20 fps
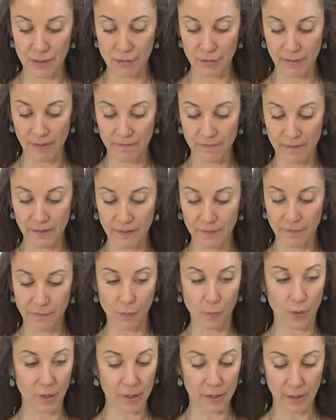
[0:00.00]
terrific
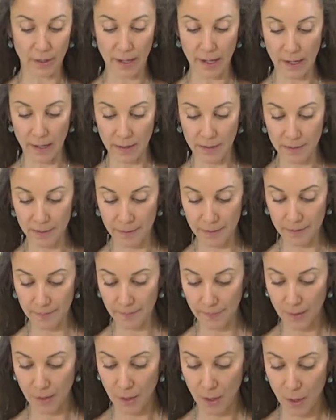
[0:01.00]
for your health.
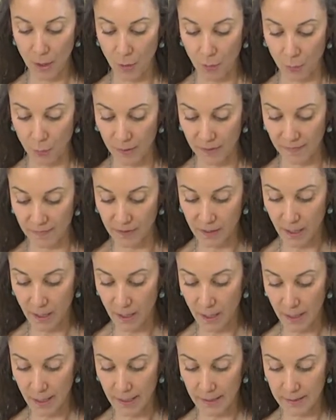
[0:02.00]
We've
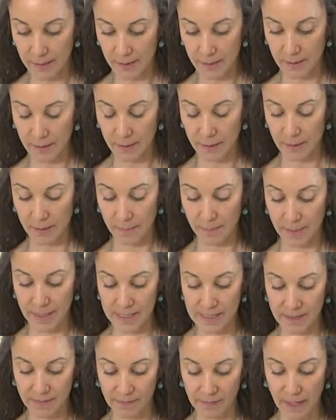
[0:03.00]
got a
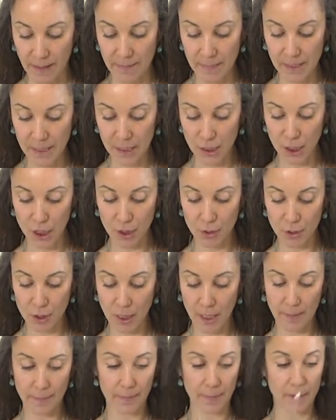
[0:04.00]
piece of lemon and
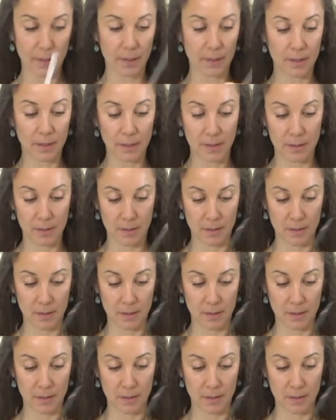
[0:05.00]
cucumber.